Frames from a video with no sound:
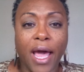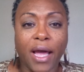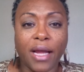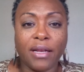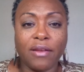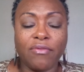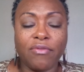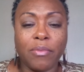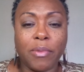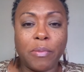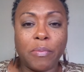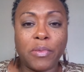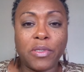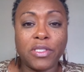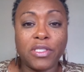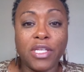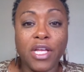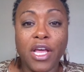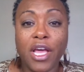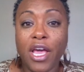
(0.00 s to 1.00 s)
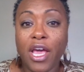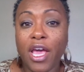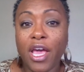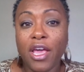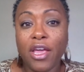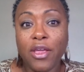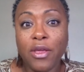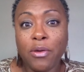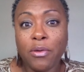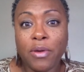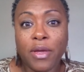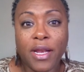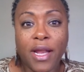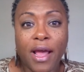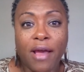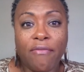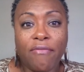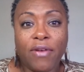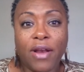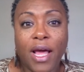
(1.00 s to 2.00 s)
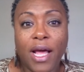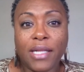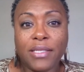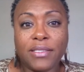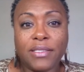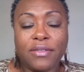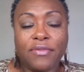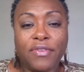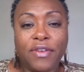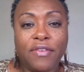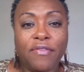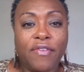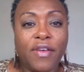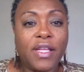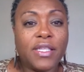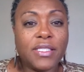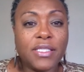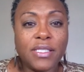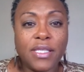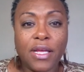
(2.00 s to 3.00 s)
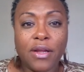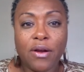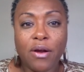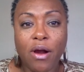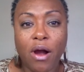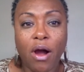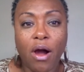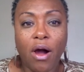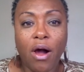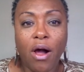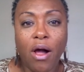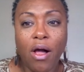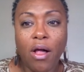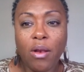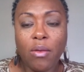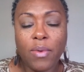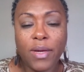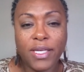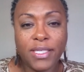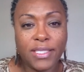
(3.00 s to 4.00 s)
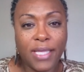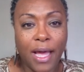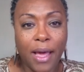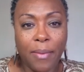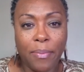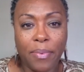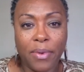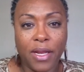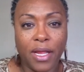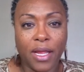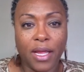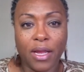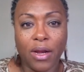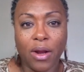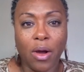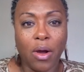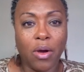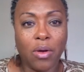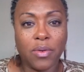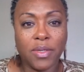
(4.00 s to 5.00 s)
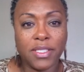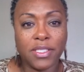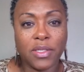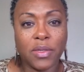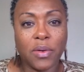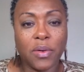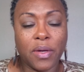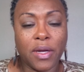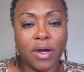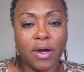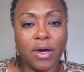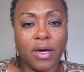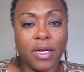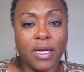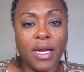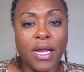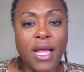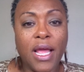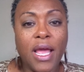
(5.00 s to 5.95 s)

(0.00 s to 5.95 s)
active members, you can have lots of events that are always happening and always going on.